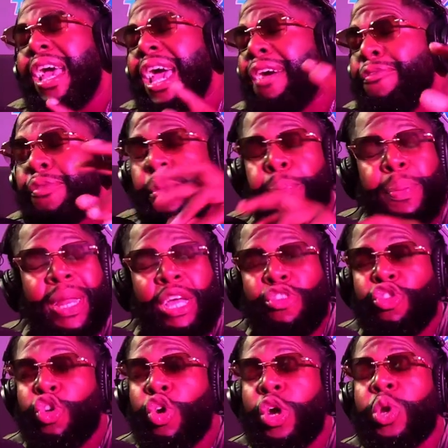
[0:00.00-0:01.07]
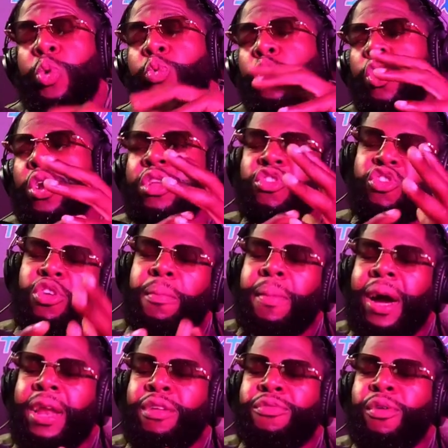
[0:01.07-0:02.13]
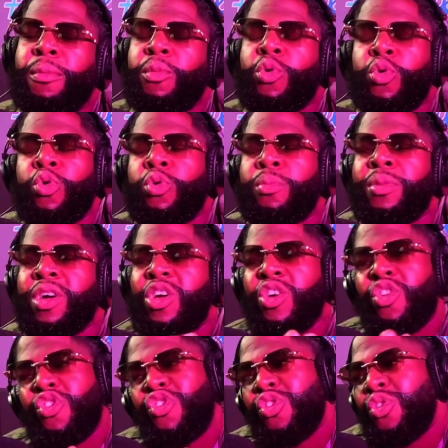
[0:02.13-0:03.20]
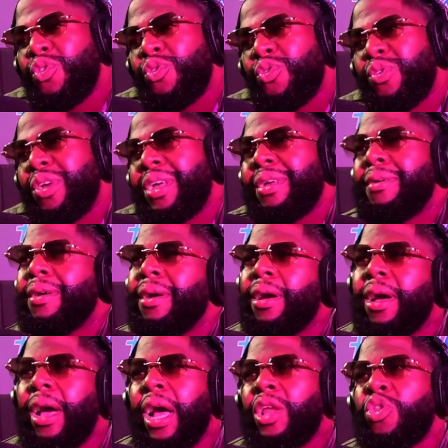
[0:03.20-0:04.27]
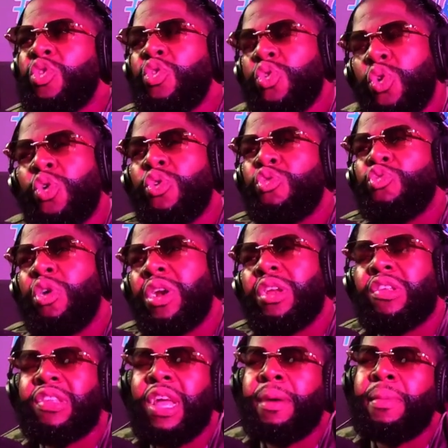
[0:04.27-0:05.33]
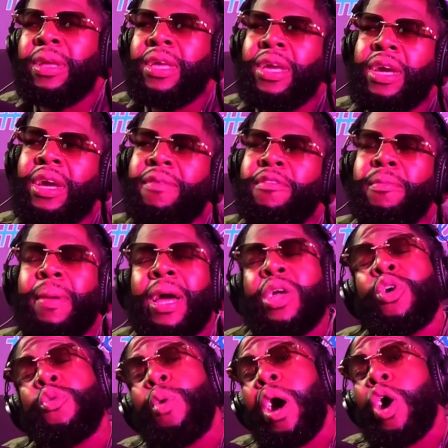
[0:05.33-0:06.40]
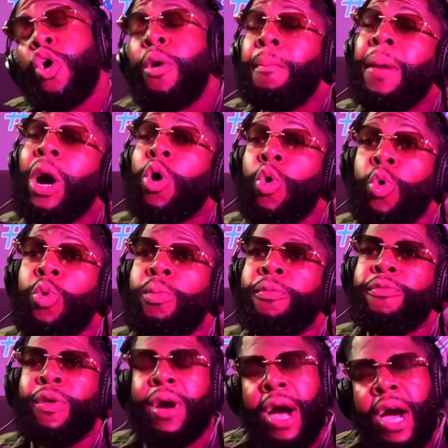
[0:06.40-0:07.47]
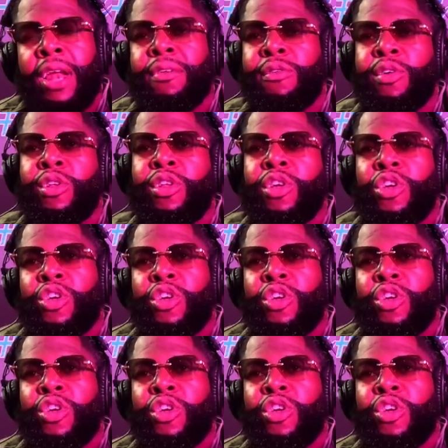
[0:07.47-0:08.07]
You know what I mean? So every place you're going to wall is somebody from home. So I know around this time of year, everybody going to want to come back